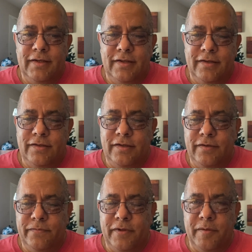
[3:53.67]
she's
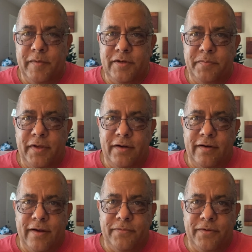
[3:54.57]
feeling much better
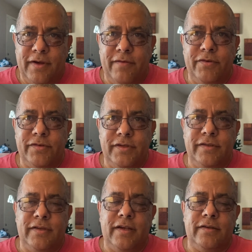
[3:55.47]
after having her
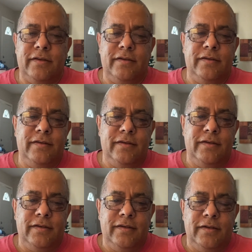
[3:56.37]
C-section.
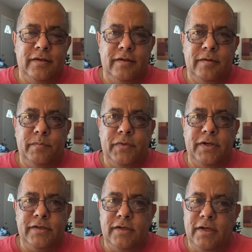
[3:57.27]

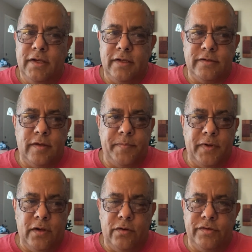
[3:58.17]
But she gets up
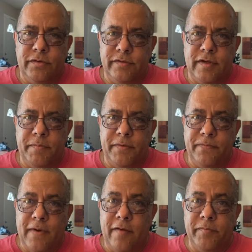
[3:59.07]
and goes. She was up at 5. I'm